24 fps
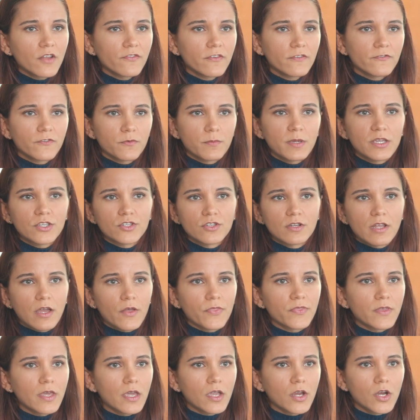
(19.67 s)
of information out
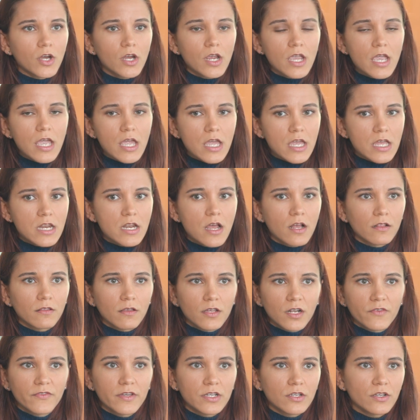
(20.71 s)
there and a lot
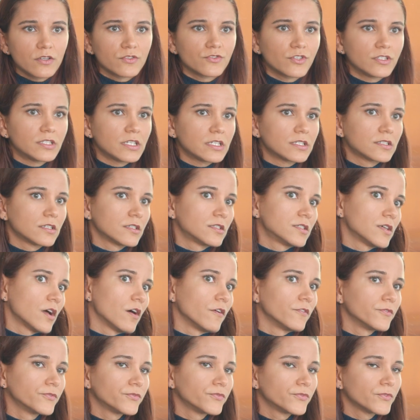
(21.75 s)
of it contradicts
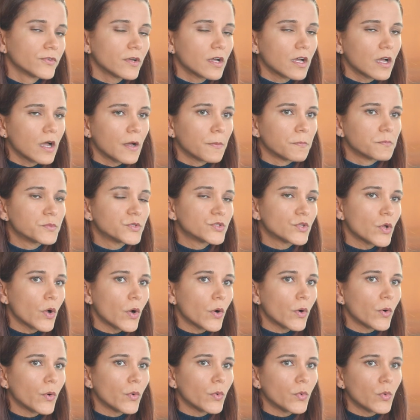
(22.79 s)
itself.
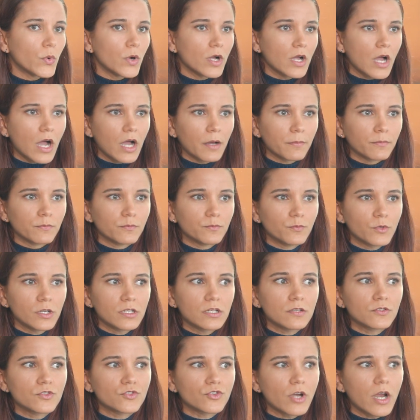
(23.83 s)
So I'm gonna
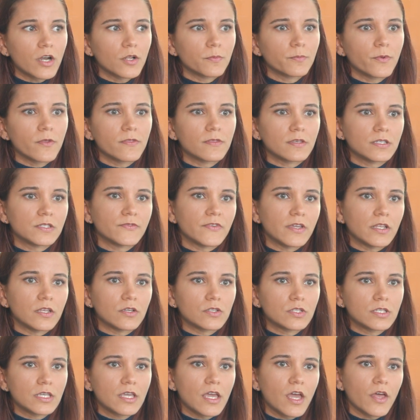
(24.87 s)
try to put this video
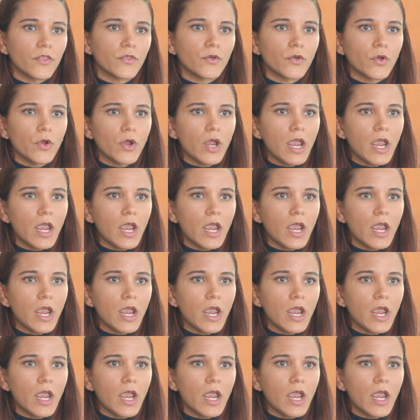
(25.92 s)
together